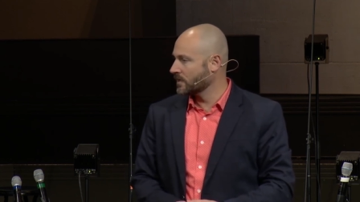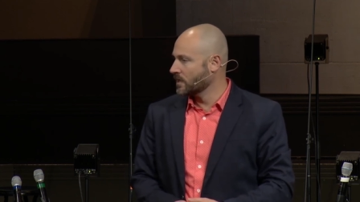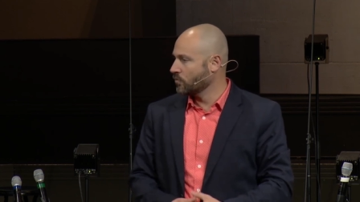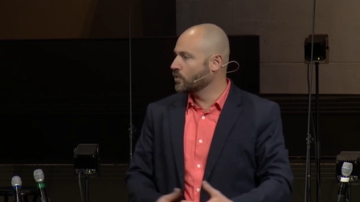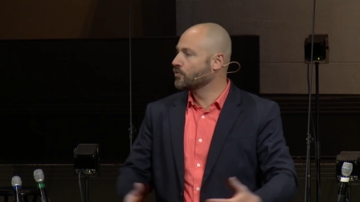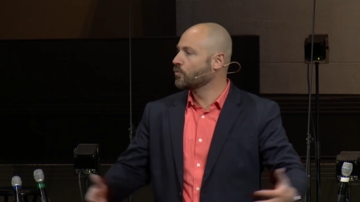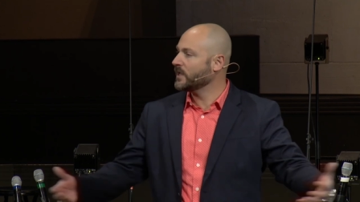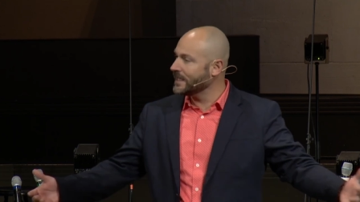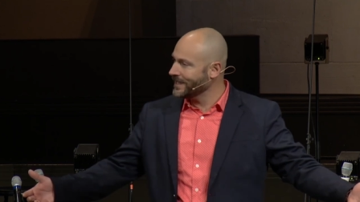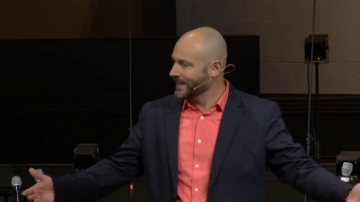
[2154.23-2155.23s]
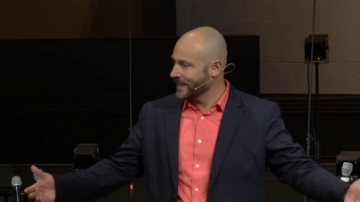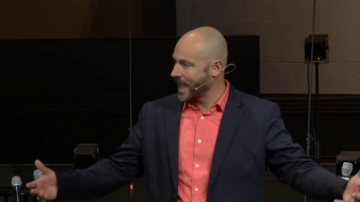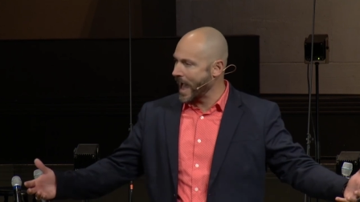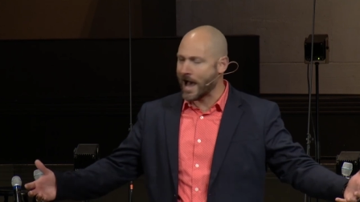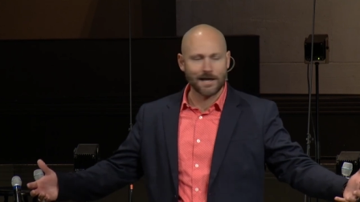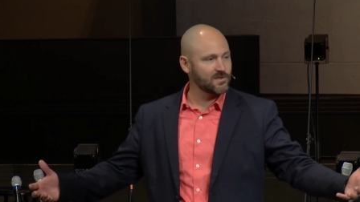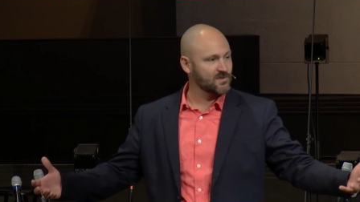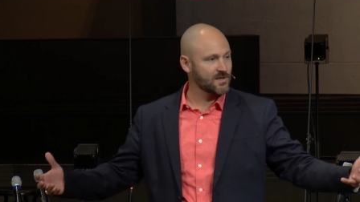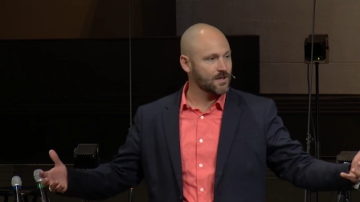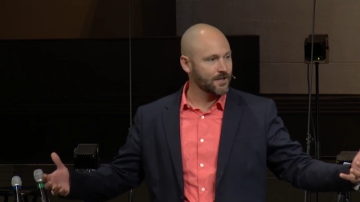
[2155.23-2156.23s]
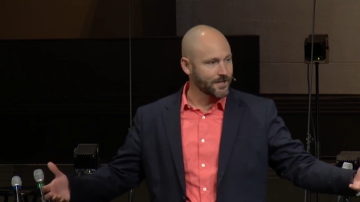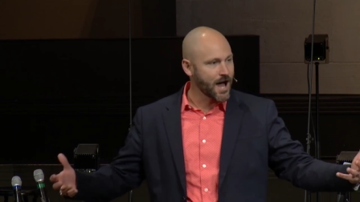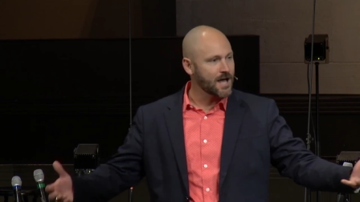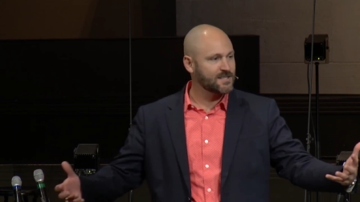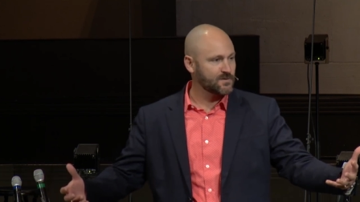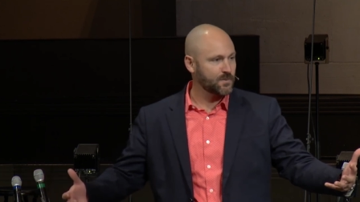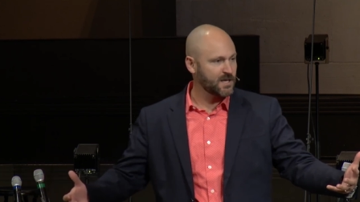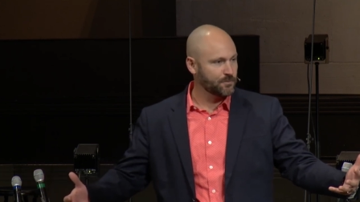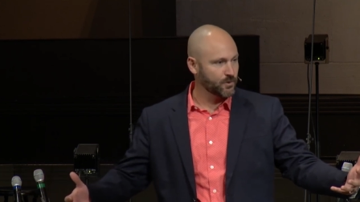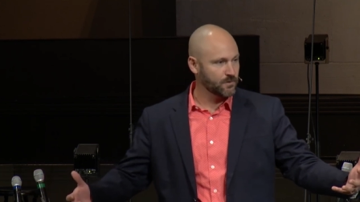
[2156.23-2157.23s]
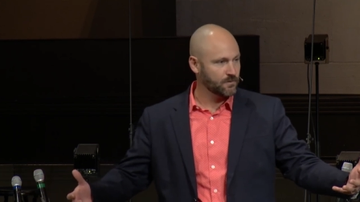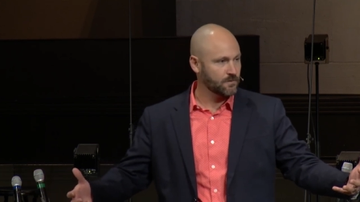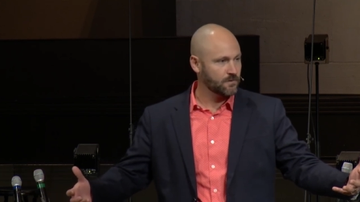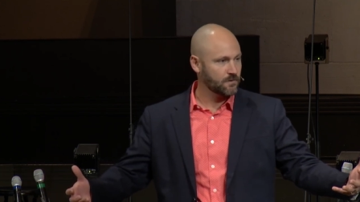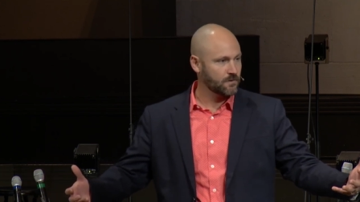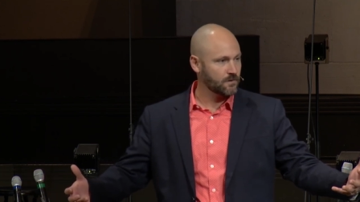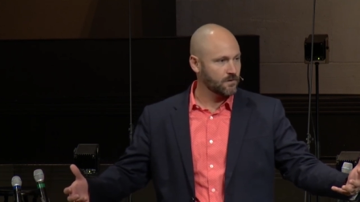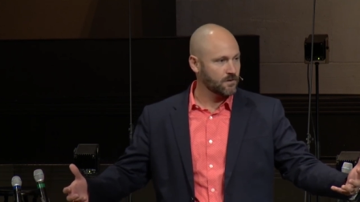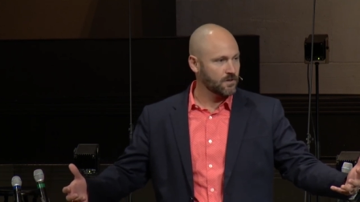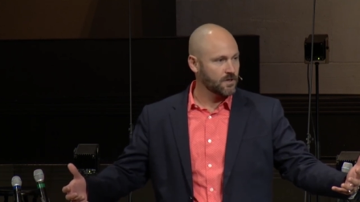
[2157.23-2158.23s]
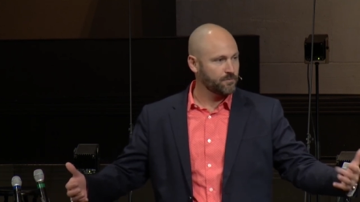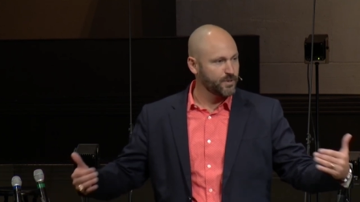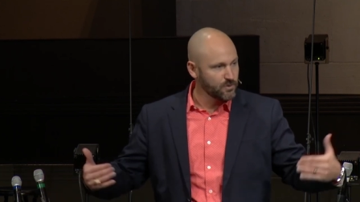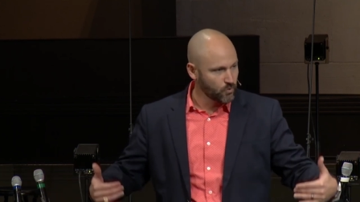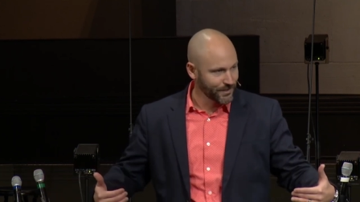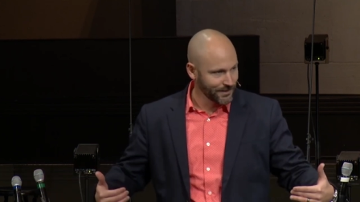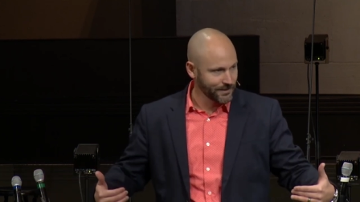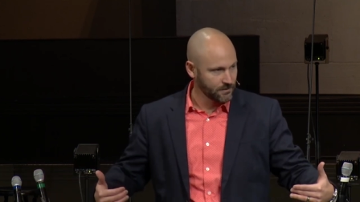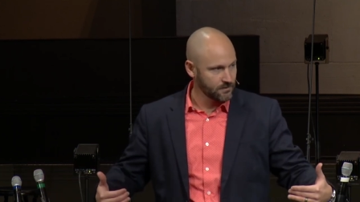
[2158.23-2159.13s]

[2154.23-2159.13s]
Would we, as God's people, be willing